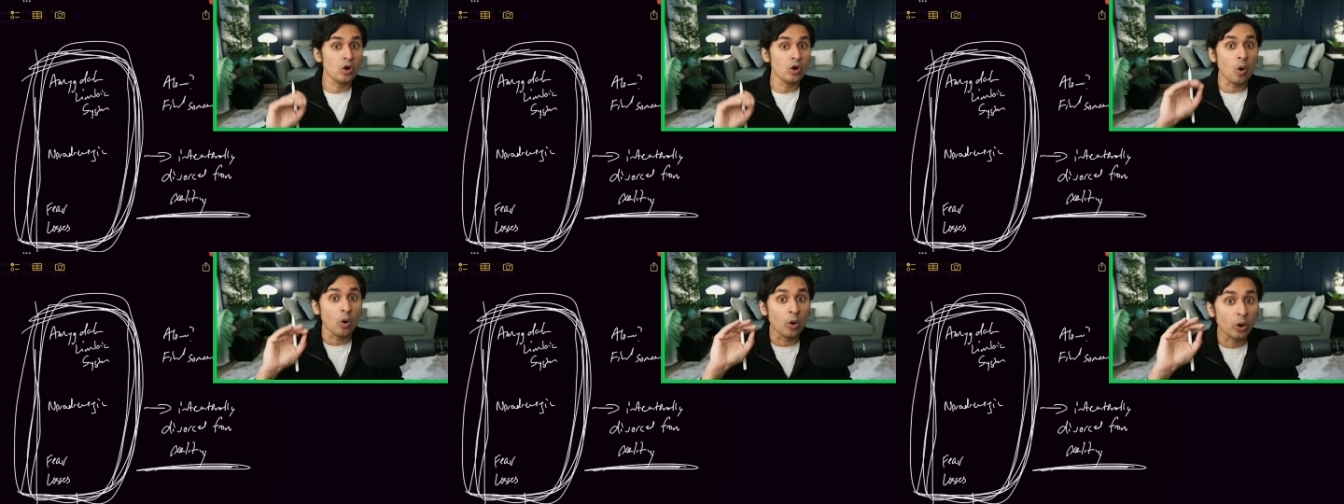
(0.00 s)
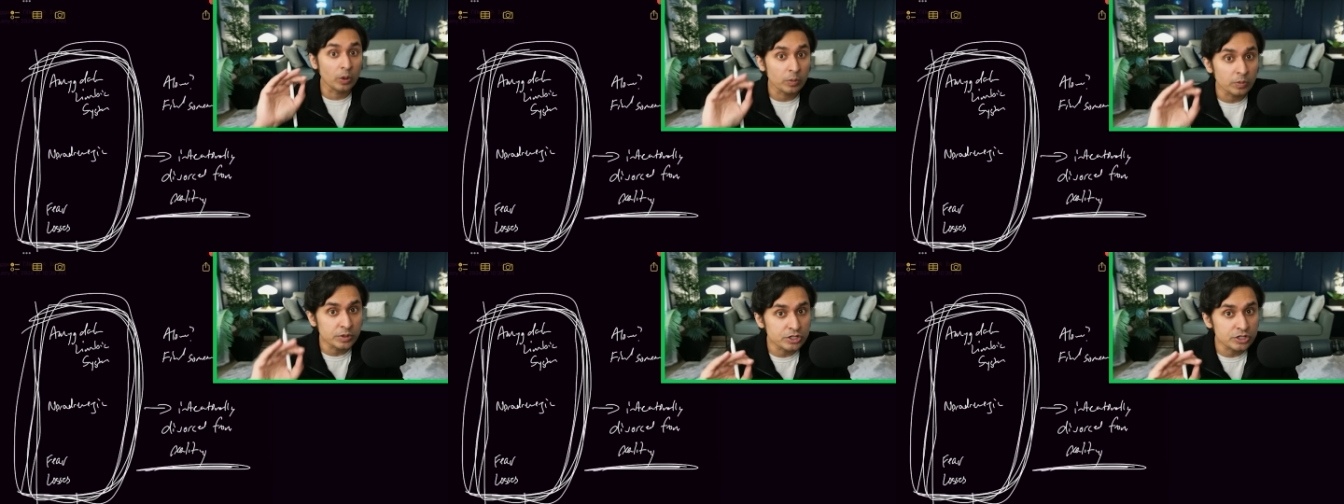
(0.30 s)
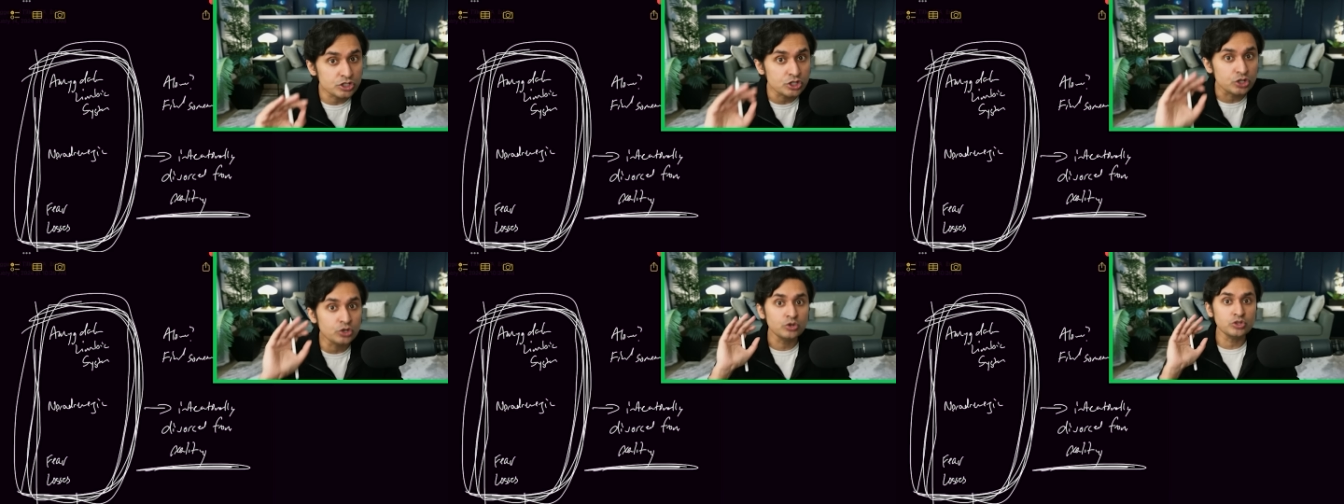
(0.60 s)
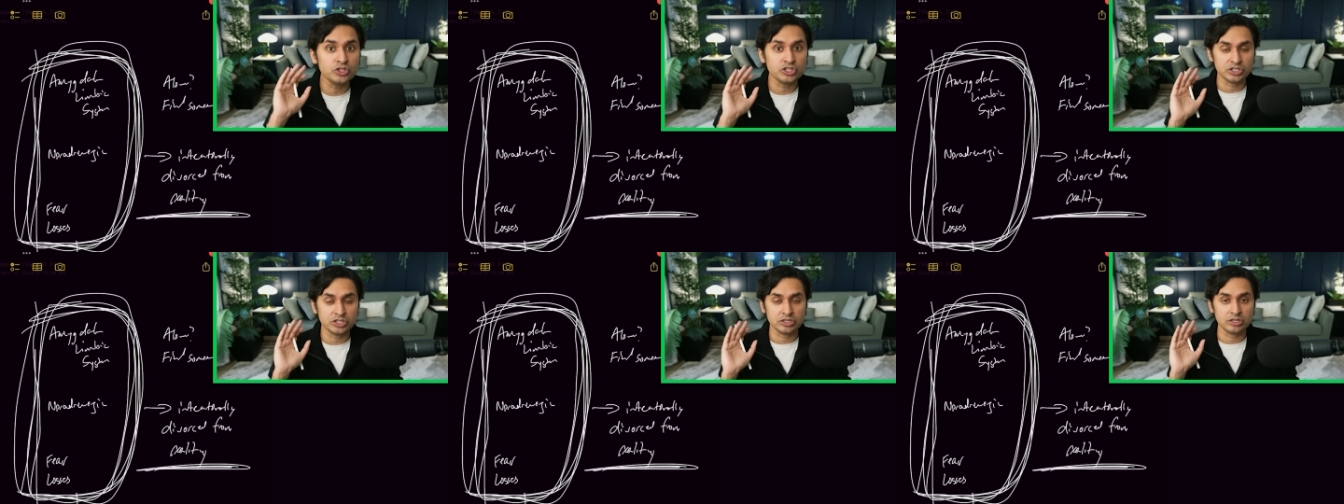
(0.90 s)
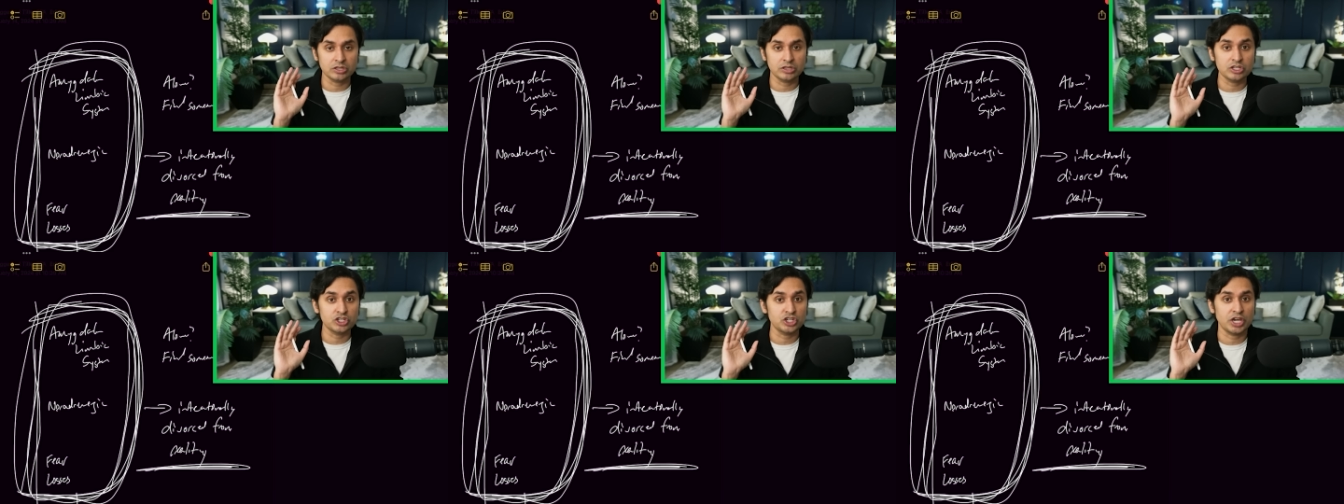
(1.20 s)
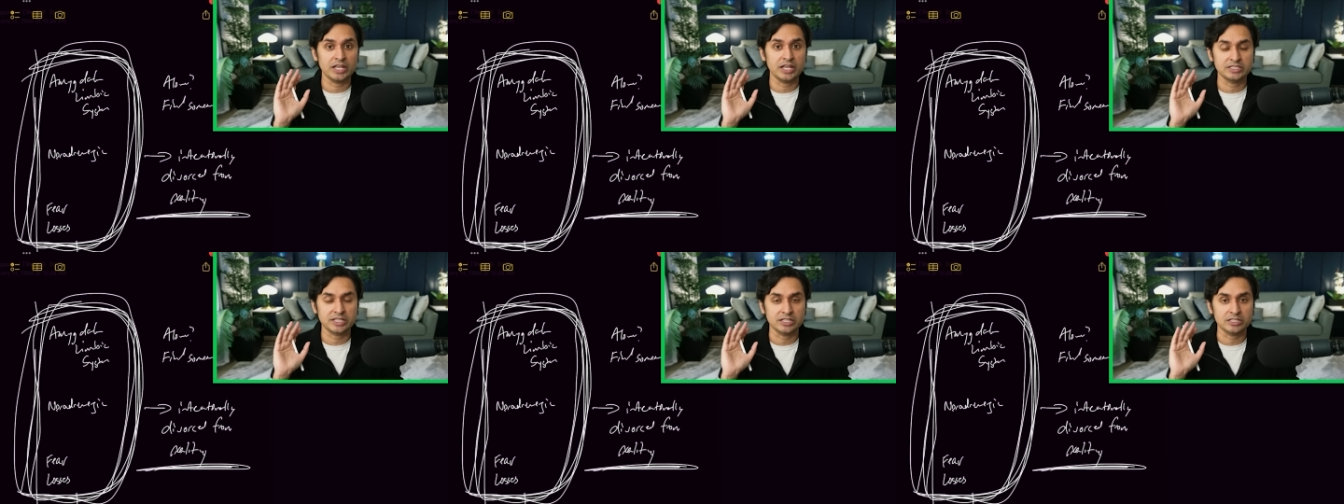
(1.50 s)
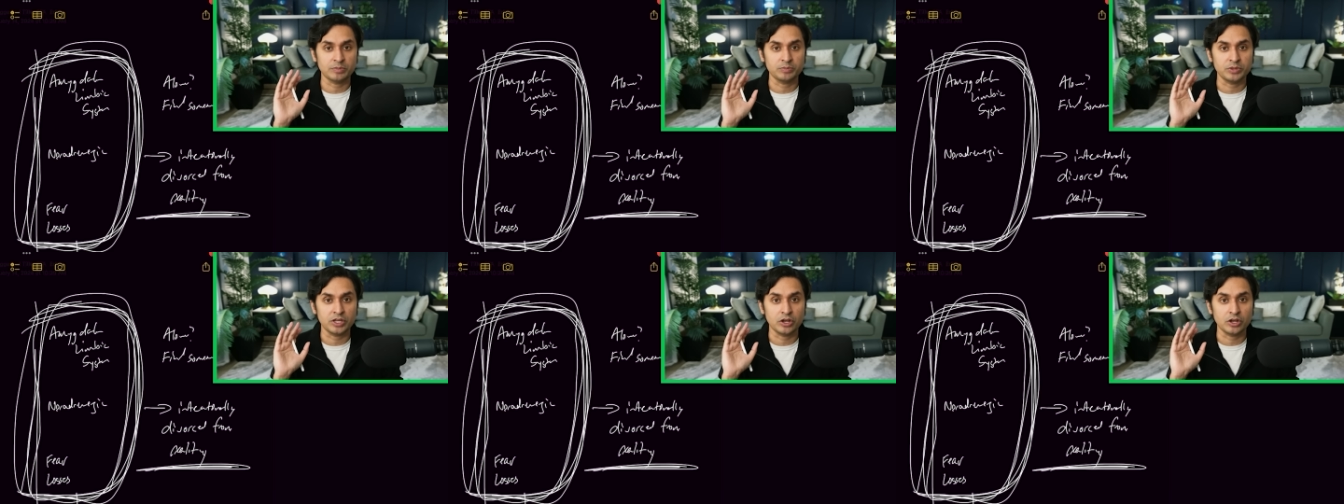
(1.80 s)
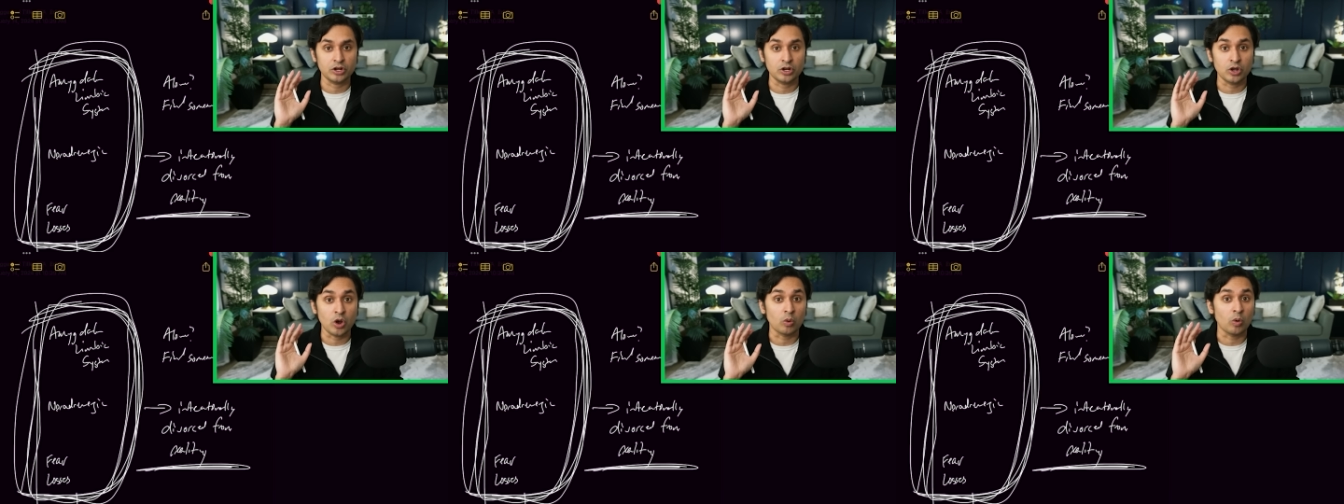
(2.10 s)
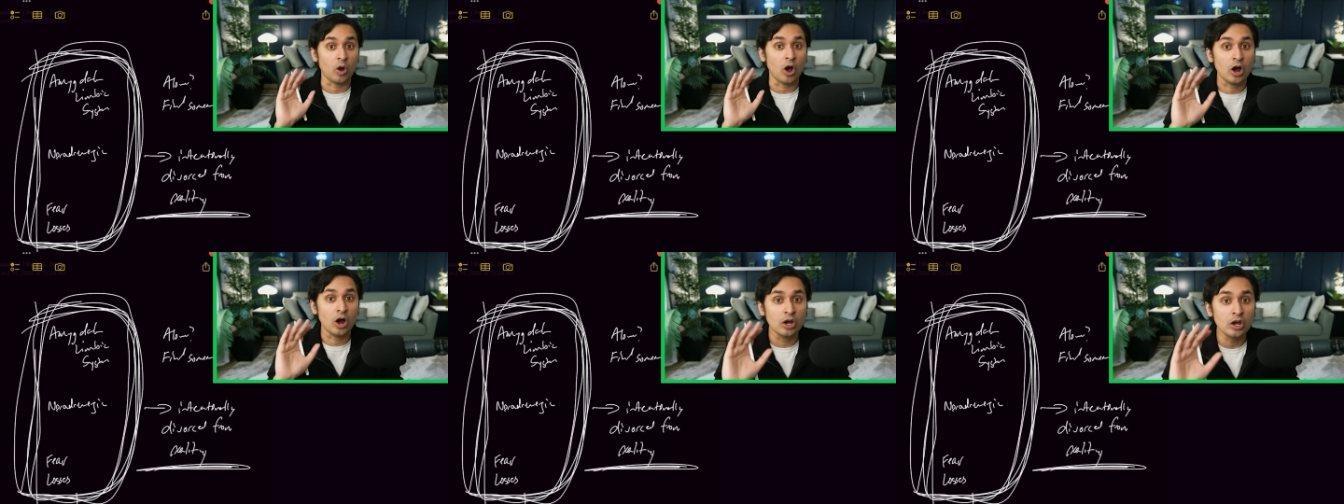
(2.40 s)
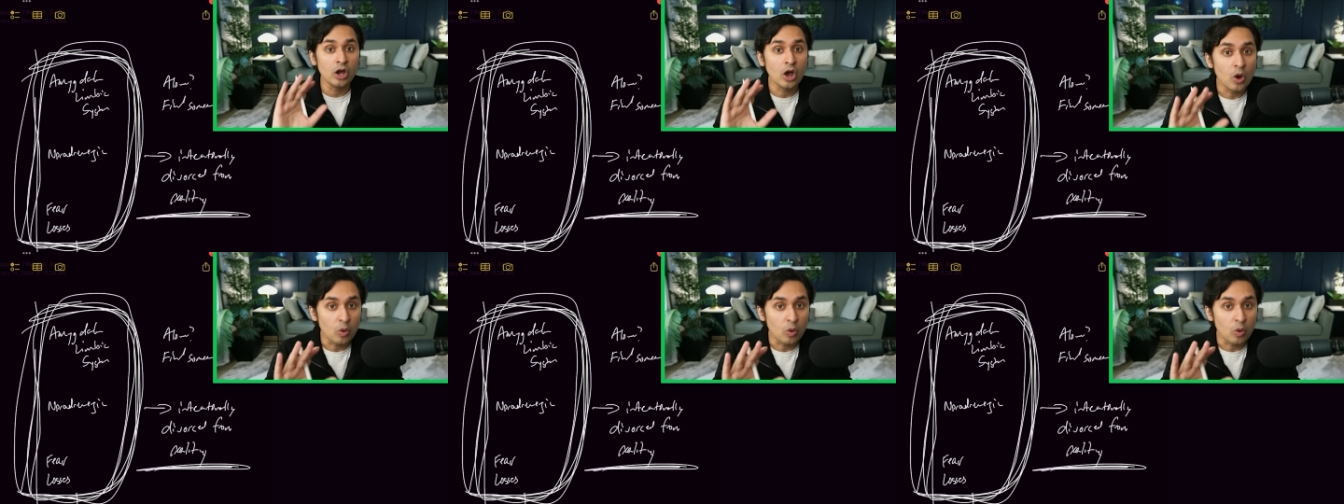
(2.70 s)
or reduce the chance that something could go wrong,